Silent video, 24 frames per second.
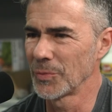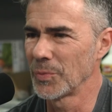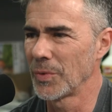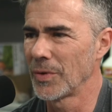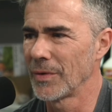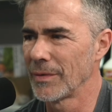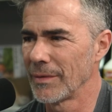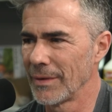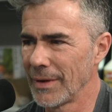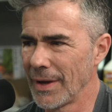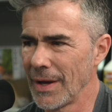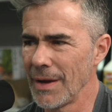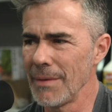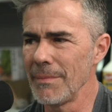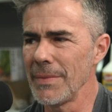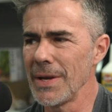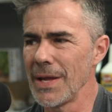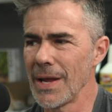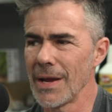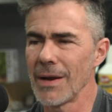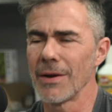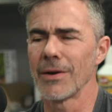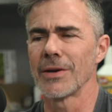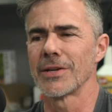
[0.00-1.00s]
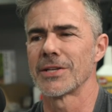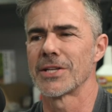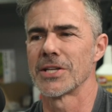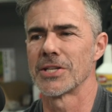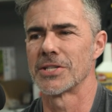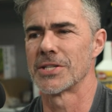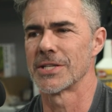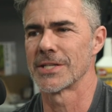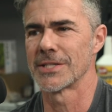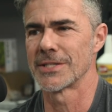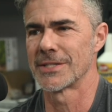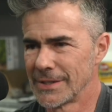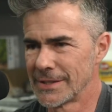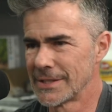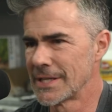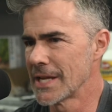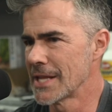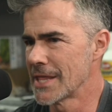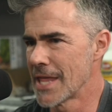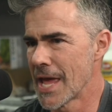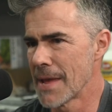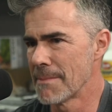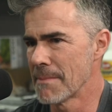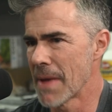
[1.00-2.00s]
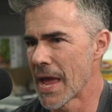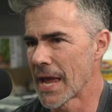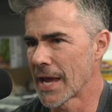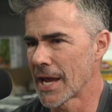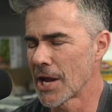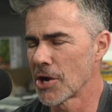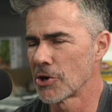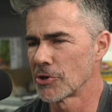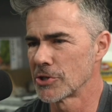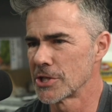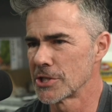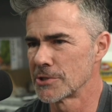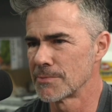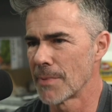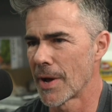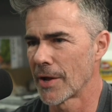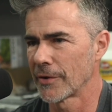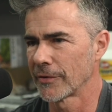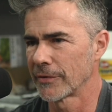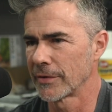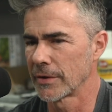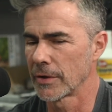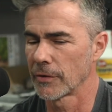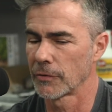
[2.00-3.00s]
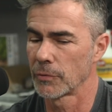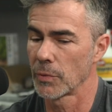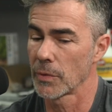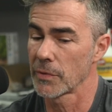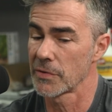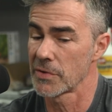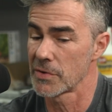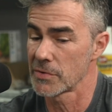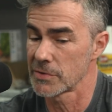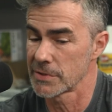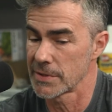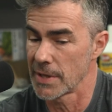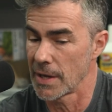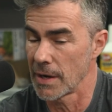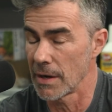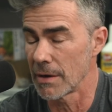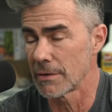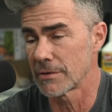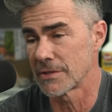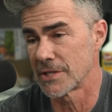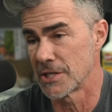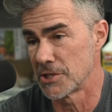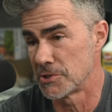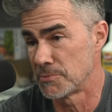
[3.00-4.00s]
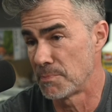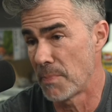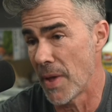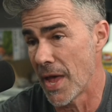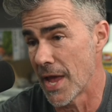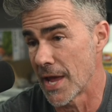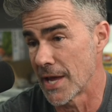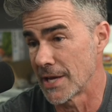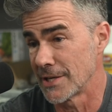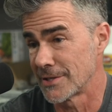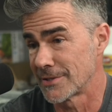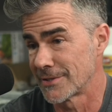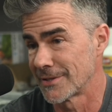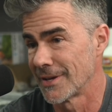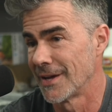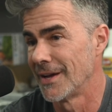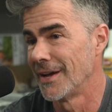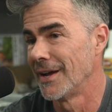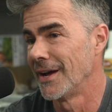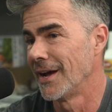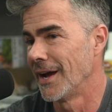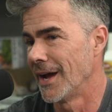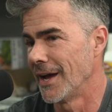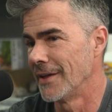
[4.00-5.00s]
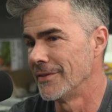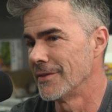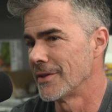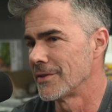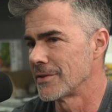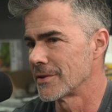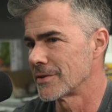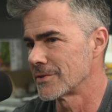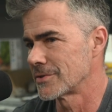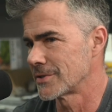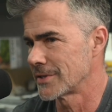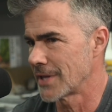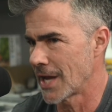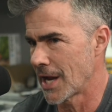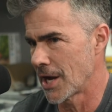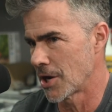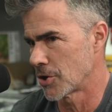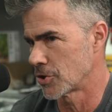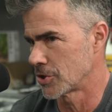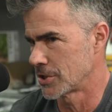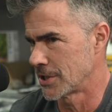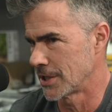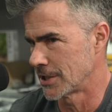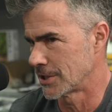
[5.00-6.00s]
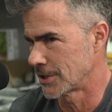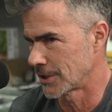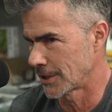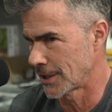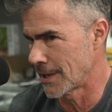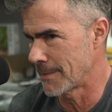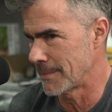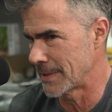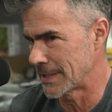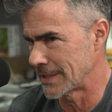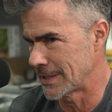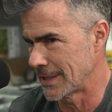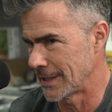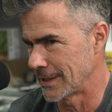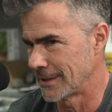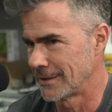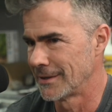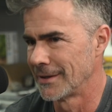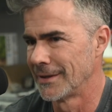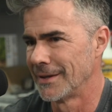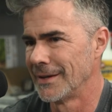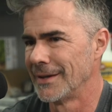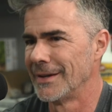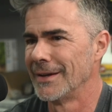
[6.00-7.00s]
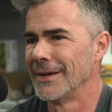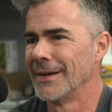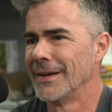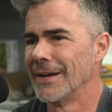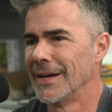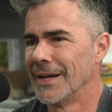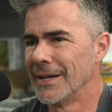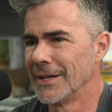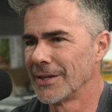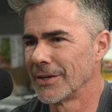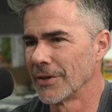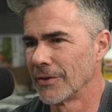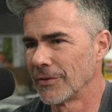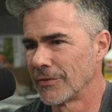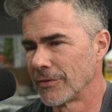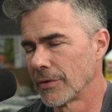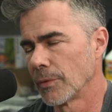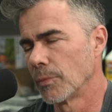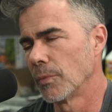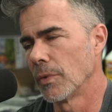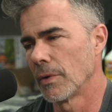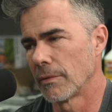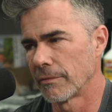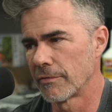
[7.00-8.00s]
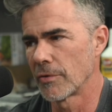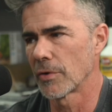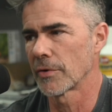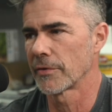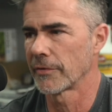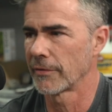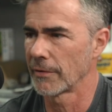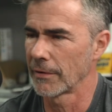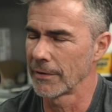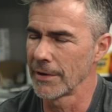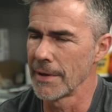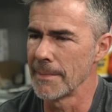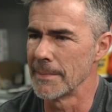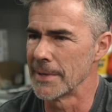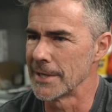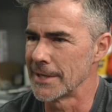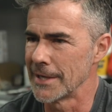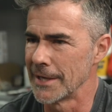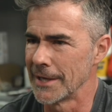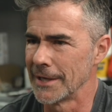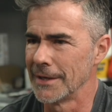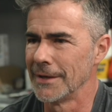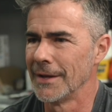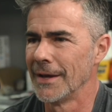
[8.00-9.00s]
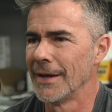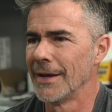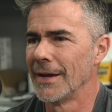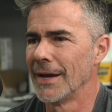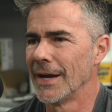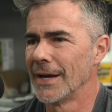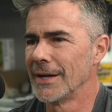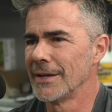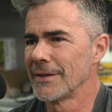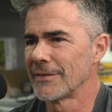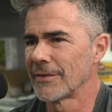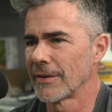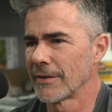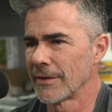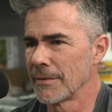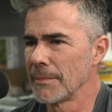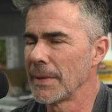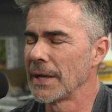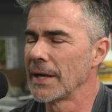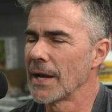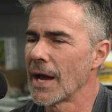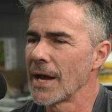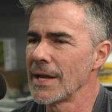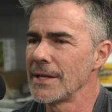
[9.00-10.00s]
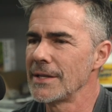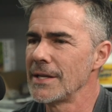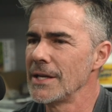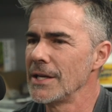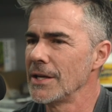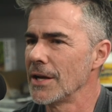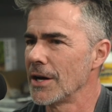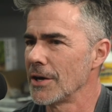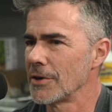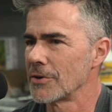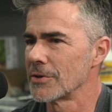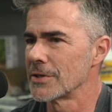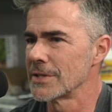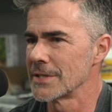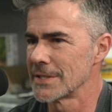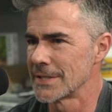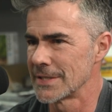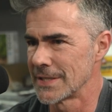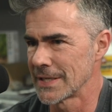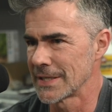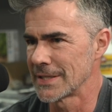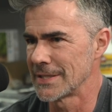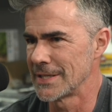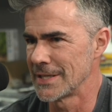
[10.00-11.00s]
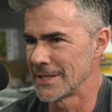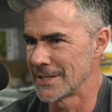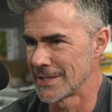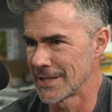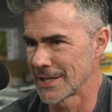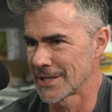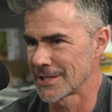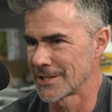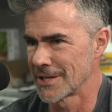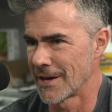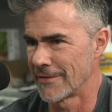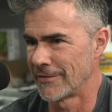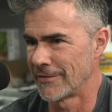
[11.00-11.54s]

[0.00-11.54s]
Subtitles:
well, how many Heritages did they make, Heritage models? He goes, well, there's the Heritage Base, and then there's the Heritage Limited. And he goes, so, well, of course, they're limited. And he says they made 1,966 of